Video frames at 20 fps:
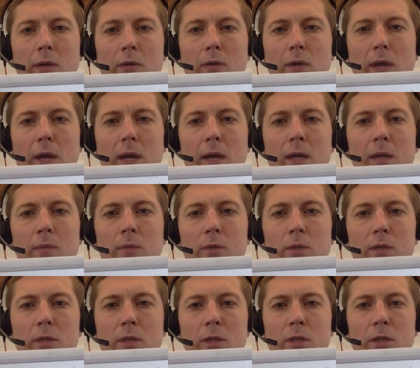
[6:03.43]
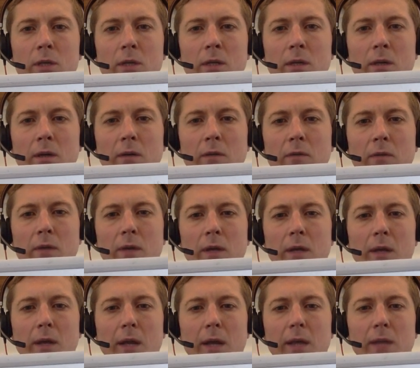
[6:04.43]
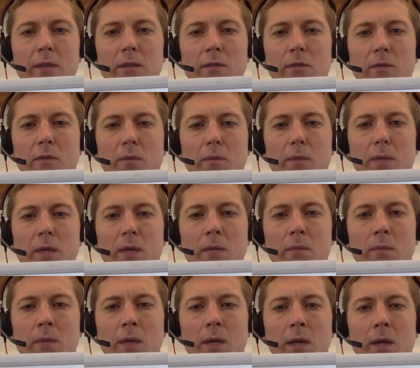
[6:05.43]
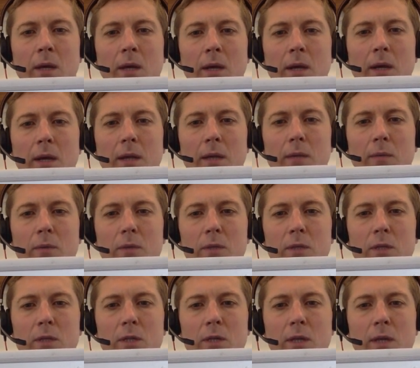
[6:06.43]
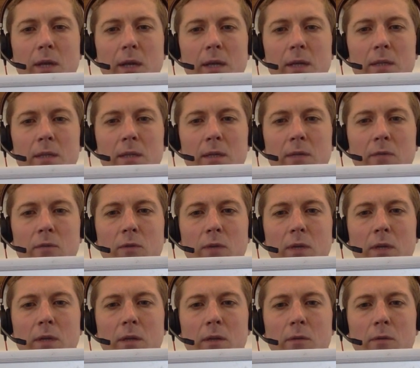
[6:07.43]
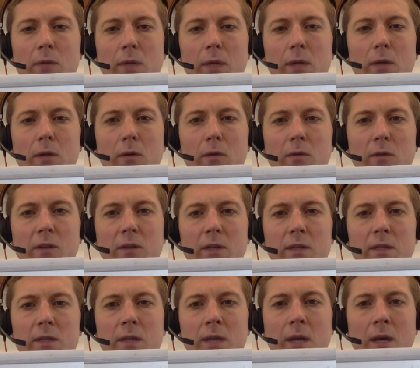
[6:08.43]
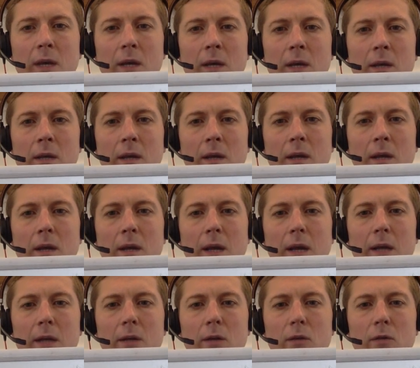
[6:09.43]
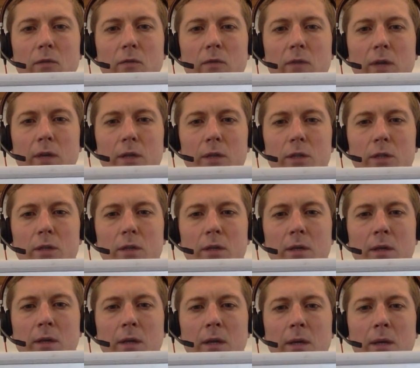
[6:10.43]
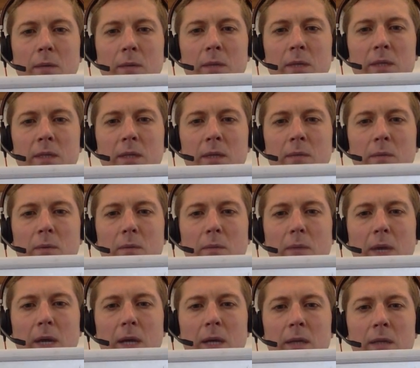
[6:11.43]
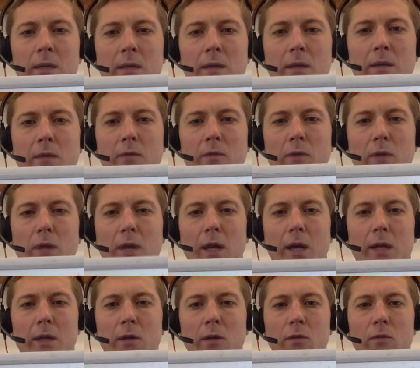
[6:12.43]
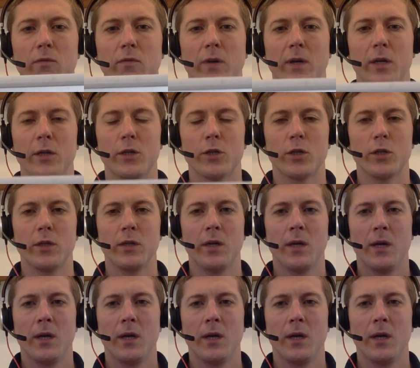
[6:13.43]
any position of the length of the beam at the position x and have to integrate over this line load function. Please keep in mind that for the line load function,